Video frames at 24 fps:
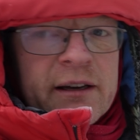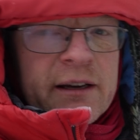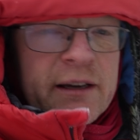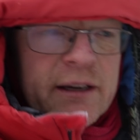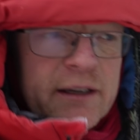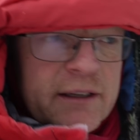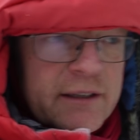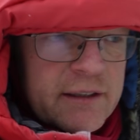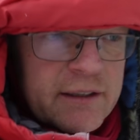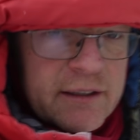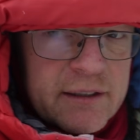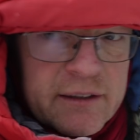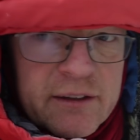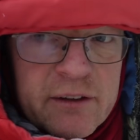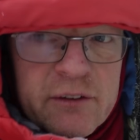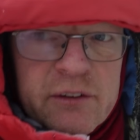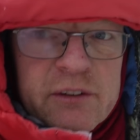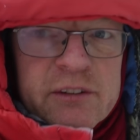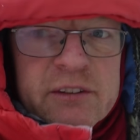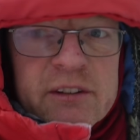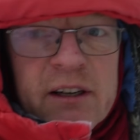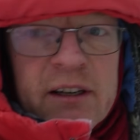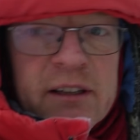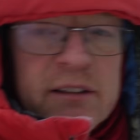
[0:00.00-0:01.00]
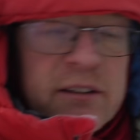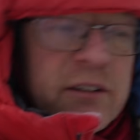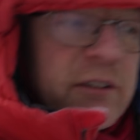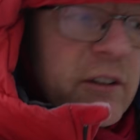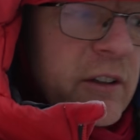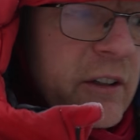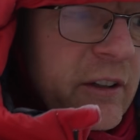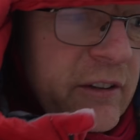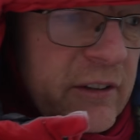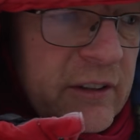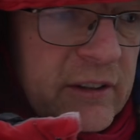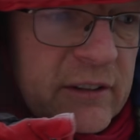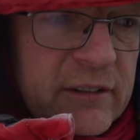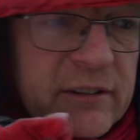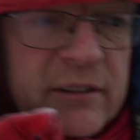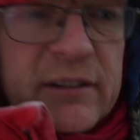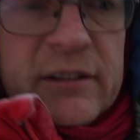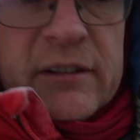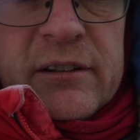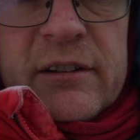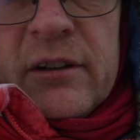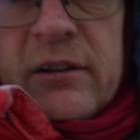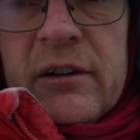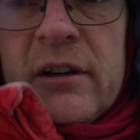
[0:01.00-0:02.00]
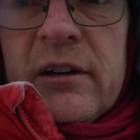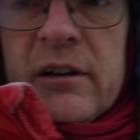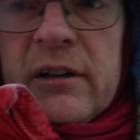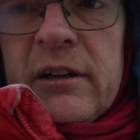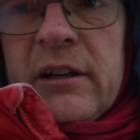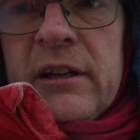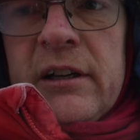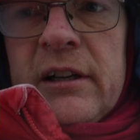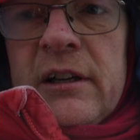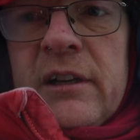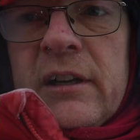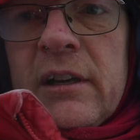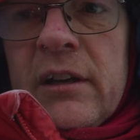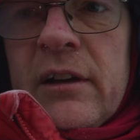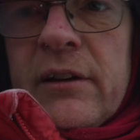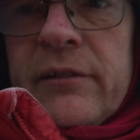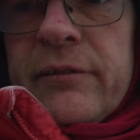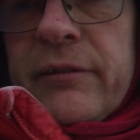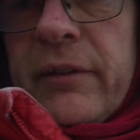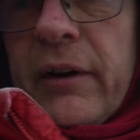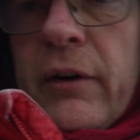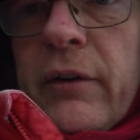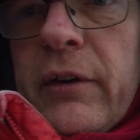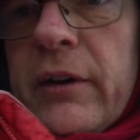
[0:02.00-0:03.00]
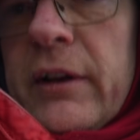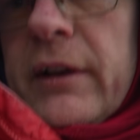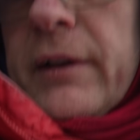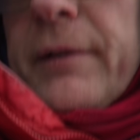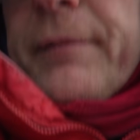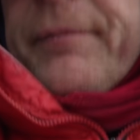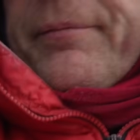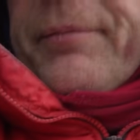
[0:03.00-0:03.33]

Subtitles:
And there is other things that are very